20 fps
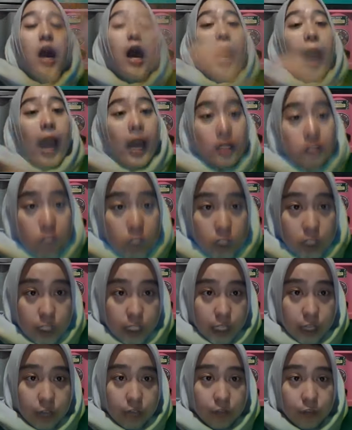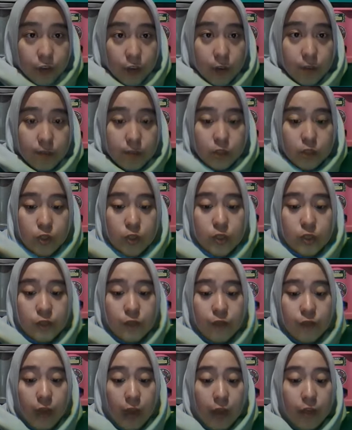Actually, from those
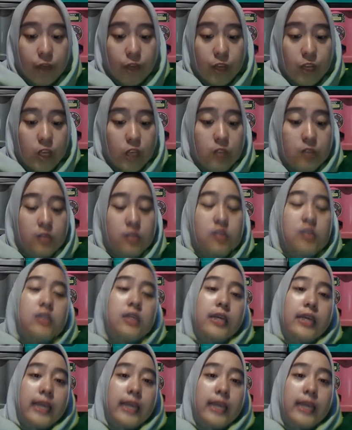5 videos,